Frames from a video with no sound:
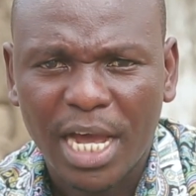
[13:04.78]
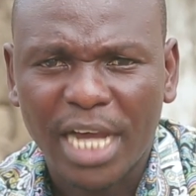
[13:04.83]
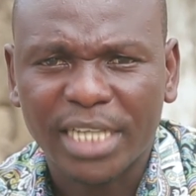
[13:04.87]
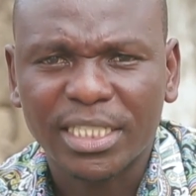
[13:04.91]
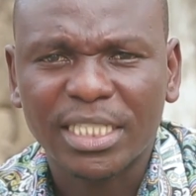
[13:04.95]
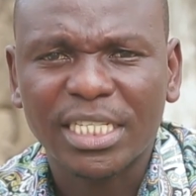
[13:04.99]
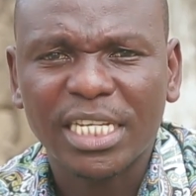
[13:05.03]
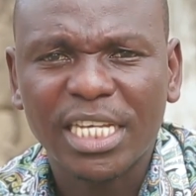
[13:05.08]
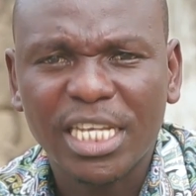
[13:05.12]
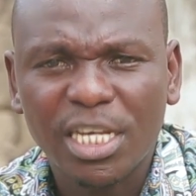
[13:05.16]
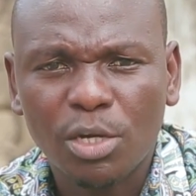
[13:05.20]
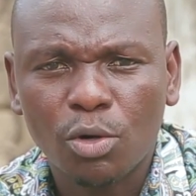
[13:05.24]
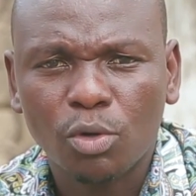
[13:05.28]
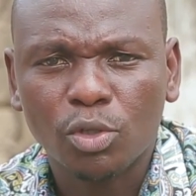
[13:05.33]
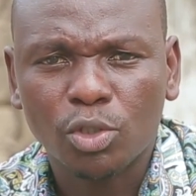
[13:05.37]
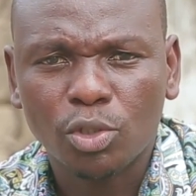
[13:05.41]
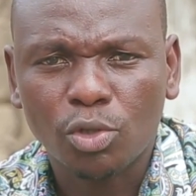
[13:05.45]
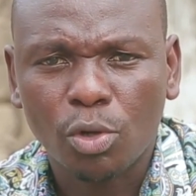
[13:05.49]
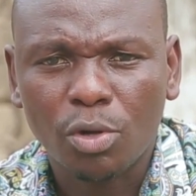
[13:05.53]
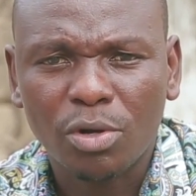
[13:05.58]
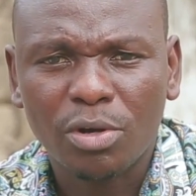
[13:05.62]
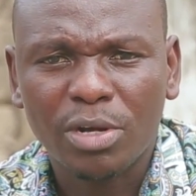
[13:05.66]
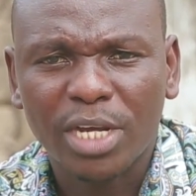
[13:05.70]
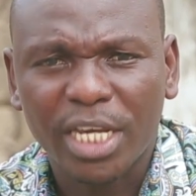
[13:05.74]
at
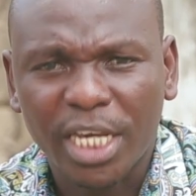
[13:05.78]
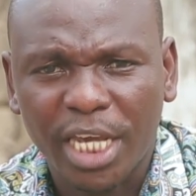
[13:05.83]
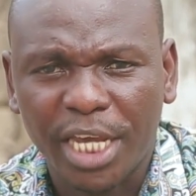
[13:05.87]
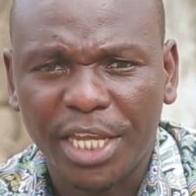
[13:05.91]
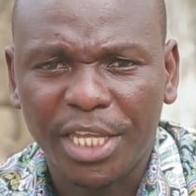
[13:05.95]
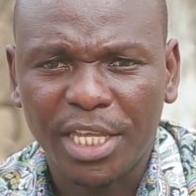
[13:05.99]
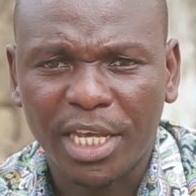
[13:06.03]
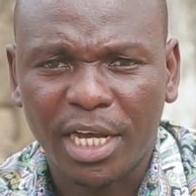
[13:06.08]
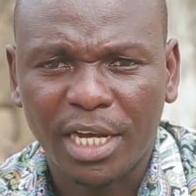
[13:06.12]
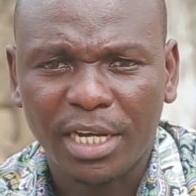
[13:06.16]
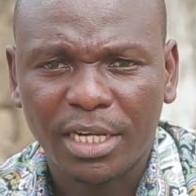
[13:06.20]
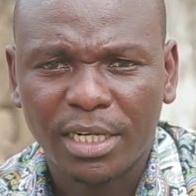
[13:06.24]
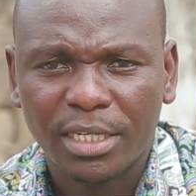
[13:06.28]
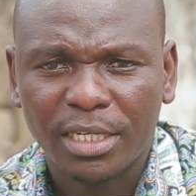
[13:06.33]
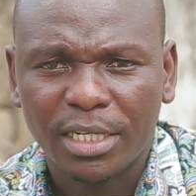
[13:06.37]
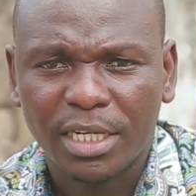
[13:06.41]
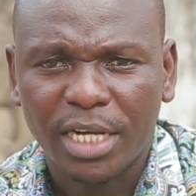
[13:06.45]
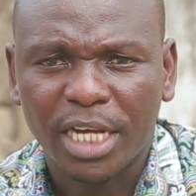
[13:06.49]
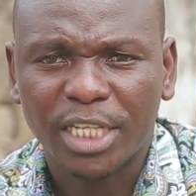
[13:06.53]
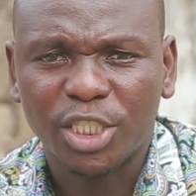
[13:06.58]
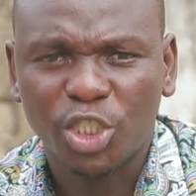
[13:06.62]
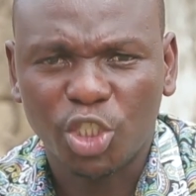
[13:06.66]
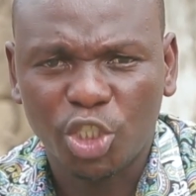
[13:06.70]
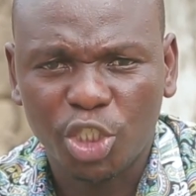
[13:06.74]

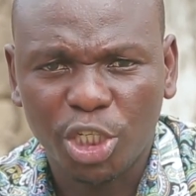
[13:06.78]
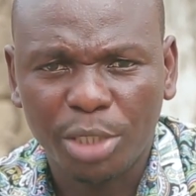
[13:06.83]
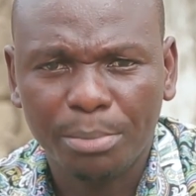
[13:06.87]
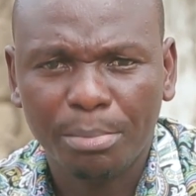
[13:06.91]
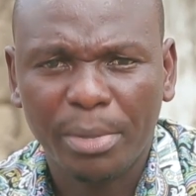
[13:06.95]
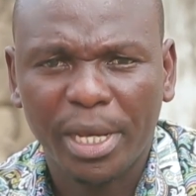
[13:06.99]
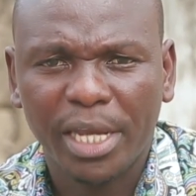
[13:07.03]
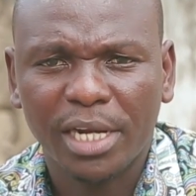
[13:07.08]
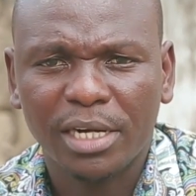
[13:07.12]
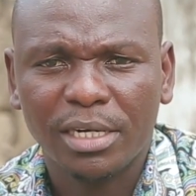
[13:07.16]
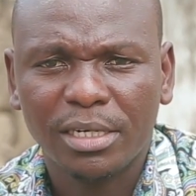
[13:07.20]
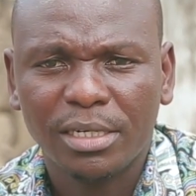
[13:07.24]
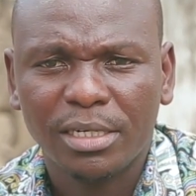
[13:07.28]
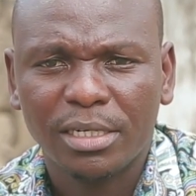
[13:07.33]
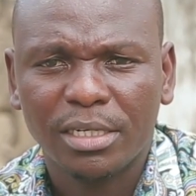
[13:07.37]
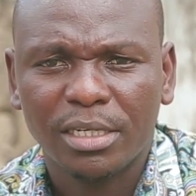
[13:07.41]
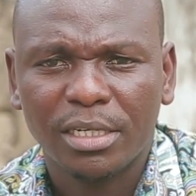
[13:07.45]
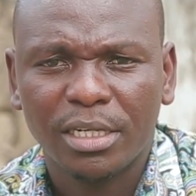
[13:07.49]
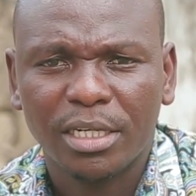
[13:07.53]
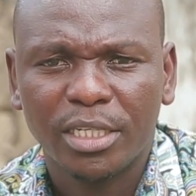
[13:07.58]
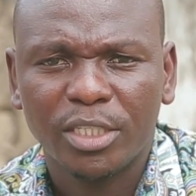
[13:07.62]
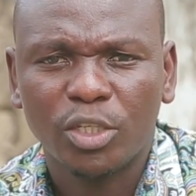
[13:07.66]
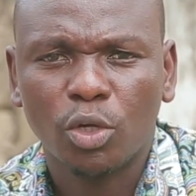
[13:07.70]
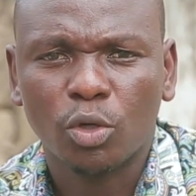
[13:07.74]

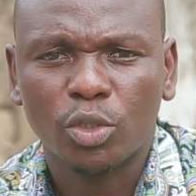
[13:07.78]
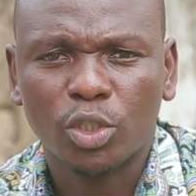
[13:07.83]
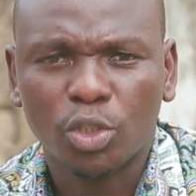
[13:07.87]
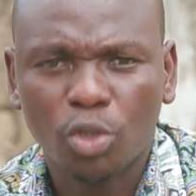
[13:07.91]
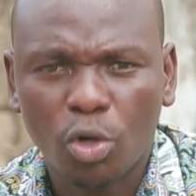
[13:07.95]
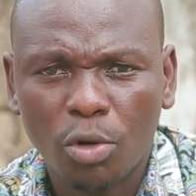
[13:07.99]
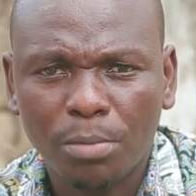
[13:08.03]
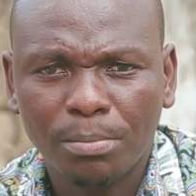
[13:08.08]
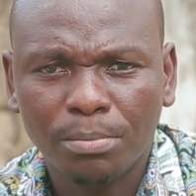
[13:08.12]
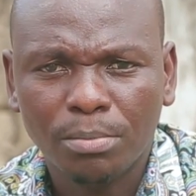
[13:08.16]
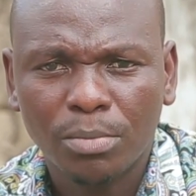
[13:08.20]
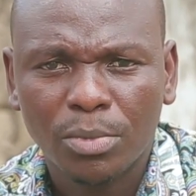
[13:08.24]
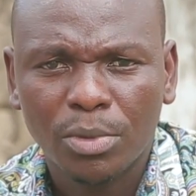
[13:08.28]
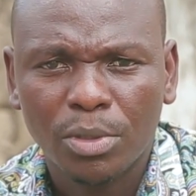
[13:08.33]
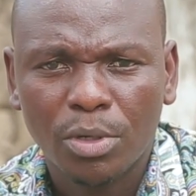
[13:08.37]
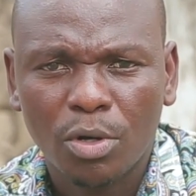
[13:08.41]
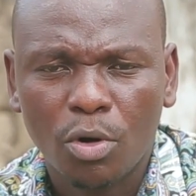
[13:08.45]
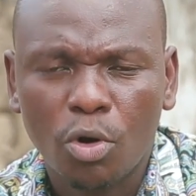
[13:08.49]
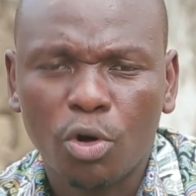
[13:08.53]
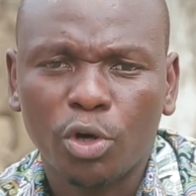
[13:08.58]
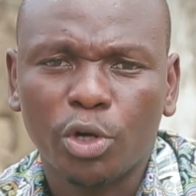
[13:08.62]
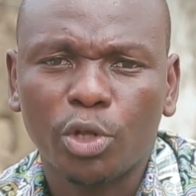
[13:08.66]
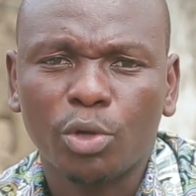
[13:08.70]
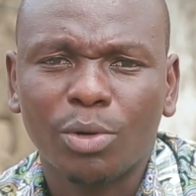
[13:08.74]
ecotalkkenya@gmail.com,
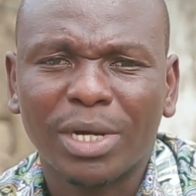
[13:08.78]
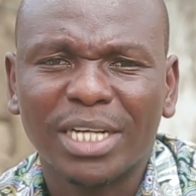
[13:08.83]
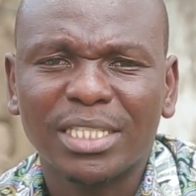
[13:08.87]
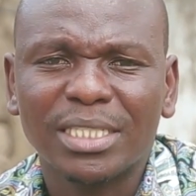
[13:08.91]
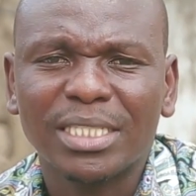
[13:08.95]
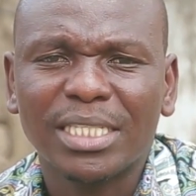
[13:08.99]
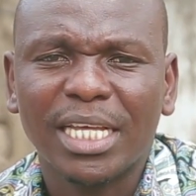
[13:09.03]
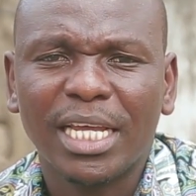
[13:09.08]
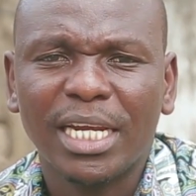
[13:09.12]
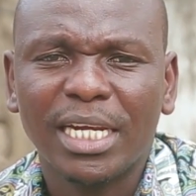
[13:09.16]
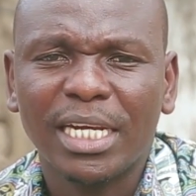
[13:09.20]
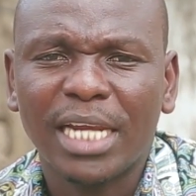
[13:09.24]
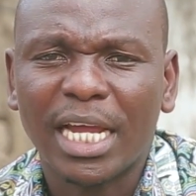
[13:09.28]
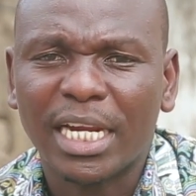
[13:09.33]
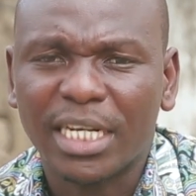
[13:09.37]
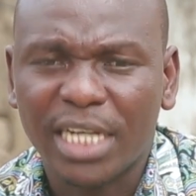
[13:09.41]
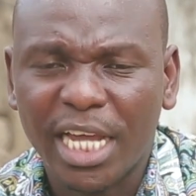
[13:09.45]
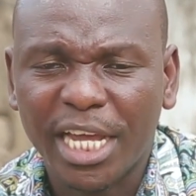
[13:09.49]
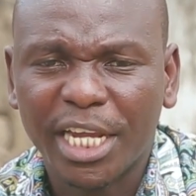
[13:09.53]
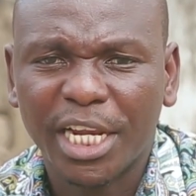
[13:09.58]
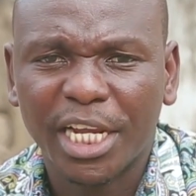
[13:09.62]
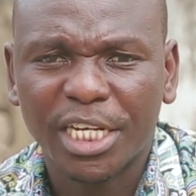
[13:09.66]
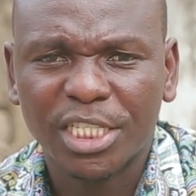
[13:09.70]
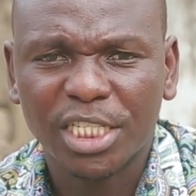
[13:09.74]
or you can send a
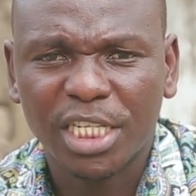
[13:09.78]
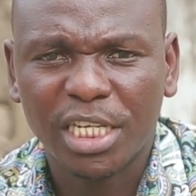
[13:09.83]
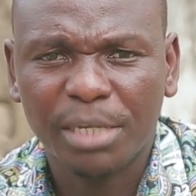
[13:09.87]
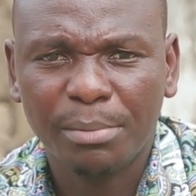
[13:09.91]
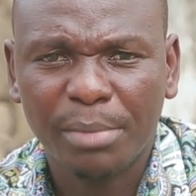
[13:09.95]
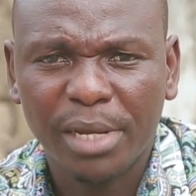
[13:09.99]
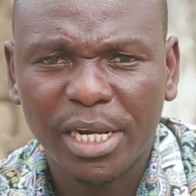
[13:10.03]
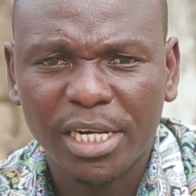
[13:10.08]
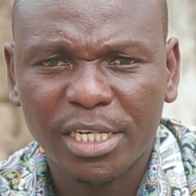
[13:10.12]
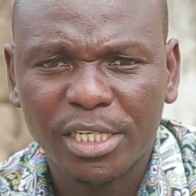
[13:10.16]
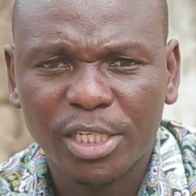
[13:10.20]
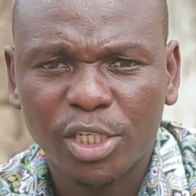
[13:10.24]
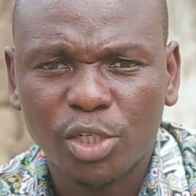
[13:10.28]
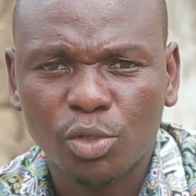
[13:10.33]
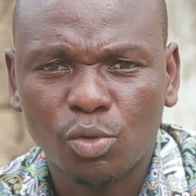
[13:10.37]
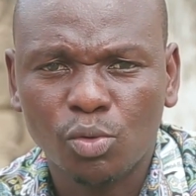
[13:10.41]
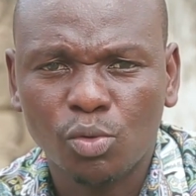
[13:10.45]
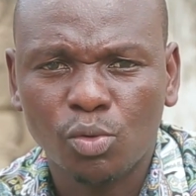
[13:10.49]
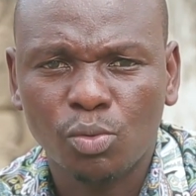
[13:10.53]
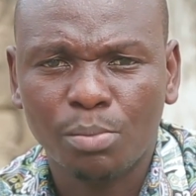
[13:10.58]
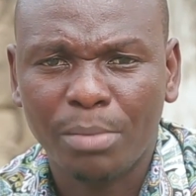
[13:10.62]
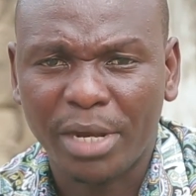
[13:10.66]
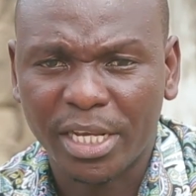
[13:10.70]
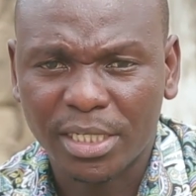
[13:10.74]
direct email
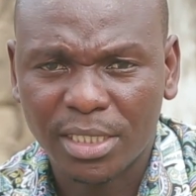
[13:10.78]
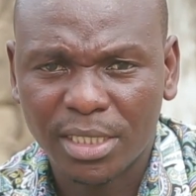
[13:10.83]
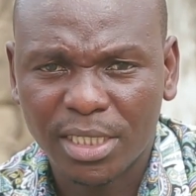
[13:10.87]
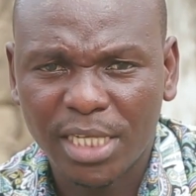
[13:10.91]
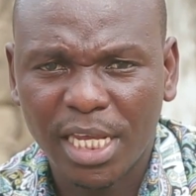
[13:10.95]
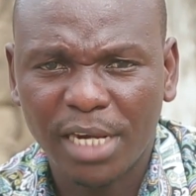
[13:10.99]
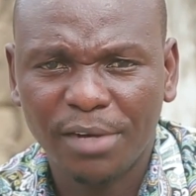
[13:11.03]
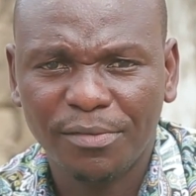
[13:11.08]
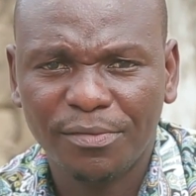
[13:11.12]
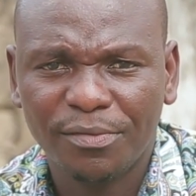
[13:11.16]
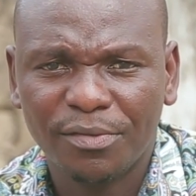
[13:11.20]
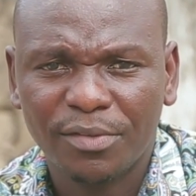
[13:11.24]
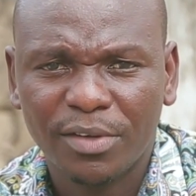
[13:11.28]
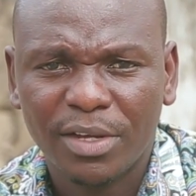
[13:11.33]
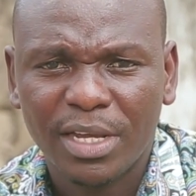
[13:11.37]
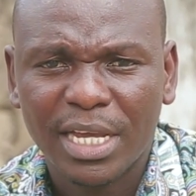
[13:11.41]
to myself,